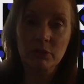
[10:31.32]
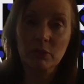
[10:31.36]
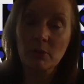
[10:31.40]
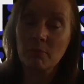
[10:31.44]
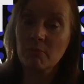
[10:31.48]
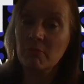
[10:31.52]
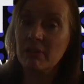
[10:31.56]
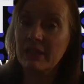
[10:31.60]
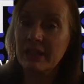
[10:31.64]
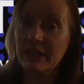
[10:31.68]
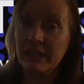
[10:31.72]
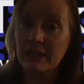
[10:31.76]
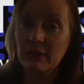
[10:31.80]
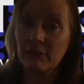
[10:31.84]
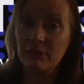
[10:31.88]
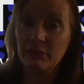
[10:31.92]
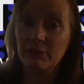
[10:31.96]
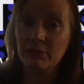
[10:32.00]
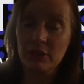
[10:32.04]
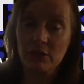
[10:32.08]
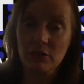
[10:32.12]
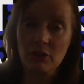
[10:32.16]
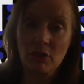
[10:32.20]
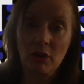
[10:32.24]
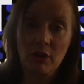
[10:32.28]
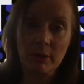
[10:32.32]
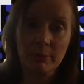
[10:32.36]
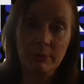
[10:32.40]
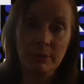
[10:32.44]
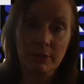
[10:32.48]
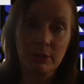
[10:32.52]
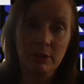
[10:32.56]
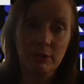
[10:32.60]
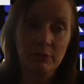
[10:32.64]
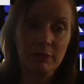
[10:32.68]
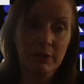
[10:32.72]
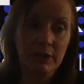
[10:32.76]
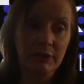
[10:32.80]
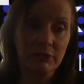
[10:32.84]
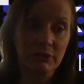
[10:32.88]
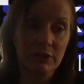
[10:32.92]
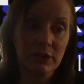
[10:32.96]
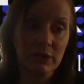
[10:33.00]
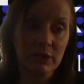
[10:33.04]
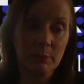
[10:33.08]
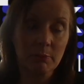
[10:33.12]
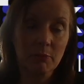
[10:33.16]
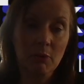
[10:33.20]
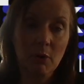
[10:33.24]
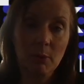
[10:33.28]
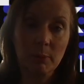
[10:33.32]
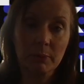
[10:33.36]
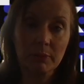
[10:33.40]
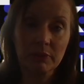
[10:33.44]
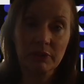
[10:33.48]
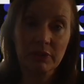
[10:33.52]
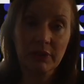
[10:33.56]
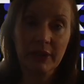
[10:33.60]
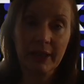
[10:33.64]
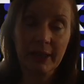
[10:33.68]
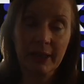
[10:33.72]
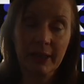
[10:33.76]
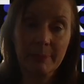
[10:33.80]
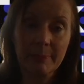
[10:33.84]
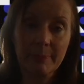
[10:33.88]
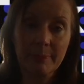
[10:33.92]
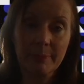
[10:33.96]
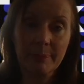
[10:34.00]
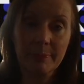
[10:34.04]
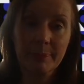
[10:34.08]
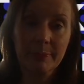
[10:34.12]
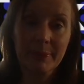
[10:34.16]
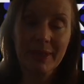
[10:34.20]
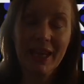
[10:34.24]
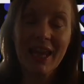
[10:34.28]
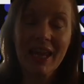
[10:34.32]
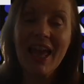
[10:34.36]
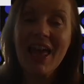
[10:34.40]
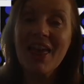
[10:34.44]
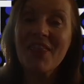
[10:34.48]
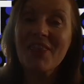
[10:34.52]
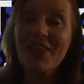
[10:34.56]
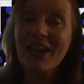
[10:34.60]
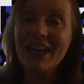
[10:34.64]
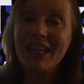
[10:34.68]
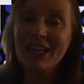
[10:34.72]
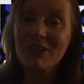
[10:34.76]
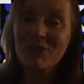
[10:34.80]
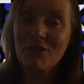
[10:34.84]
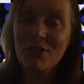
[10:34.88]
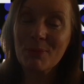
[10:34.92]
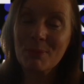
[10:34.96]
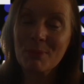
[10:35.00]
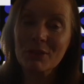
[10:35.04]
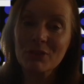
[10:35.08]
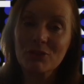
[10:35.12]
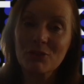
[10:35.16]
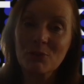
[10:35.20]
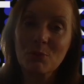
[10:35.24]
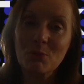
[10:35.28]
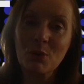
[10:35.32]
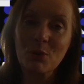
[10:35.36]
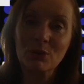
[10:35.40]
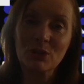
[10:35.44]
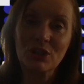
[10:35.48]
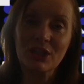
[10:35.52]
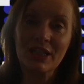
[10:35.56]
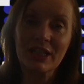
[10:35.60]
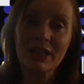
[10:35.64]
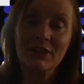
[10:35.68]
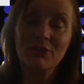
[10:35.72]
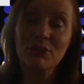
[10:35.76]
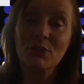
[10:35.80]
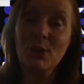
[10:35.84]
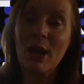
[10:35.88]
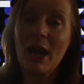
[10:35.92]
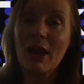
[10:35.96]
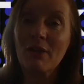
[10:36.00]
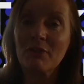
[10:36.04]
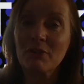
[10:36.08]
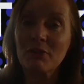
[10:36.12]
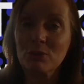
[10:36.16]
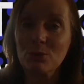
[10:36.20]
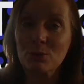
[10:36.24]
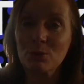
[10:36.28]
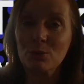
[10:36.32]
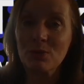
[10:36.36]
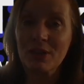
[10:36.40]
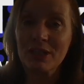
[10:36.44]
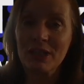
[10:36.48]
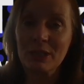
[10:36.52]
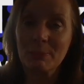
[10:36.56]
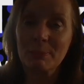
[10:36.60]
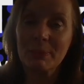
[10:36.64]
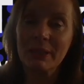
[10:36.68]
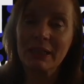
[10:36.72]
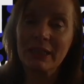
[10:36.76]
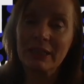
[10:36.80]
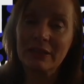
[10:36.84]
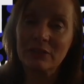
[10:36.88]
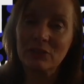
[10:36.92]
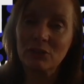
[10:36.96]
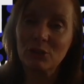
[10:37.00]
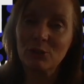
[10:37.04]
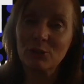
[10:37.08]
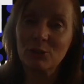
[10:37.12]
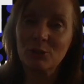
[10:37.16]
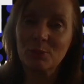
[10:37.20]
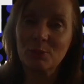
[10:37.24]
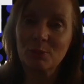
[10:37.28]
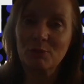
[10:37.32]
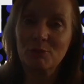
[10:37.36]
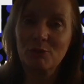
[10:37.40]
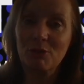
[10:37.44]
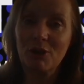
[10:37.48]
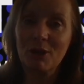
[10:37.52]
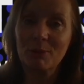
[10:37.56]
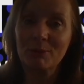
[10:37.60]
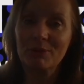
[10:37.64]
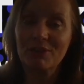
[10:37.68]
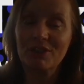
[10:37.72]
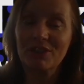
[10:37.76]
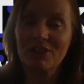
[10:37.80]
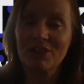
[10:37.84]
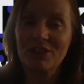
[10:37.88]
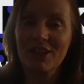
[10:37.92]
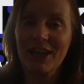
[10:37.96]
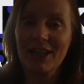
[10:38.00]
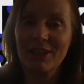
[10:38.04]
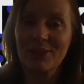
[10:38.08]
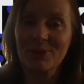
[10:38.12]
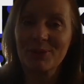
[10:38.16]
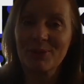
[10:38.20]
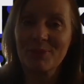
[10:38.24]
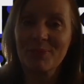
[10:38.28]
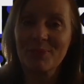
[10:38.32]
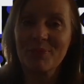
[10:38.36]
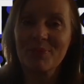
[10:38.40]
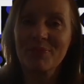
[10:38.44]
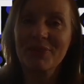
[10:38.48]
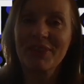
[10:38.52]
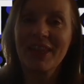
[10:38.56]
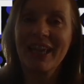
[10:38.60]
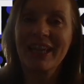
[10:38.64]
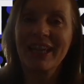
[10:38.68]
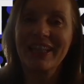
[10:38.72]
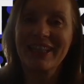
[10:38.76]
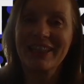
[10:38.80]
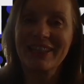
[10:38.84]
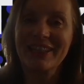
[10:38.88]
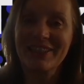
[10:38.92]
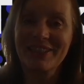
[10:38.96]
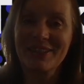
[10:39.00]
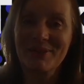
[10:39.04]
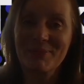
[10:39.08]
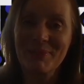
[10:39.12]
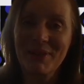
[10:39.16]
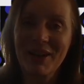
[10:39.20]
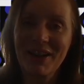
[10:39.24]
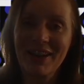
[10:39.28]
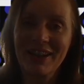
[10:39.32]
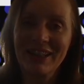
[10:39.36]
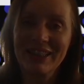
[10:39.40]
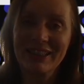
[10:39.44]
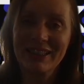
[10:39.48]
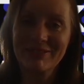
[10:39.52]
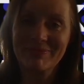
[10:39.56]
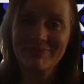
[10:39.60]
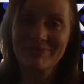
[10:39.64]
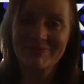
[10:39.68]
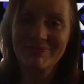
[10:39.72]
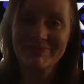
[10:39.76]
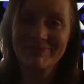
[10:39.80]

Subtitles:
relief for the time that you've lived in the property. Thank you very much for watching, and if you haven't already, please do subscribe to the channel. Thank you. Goodbye.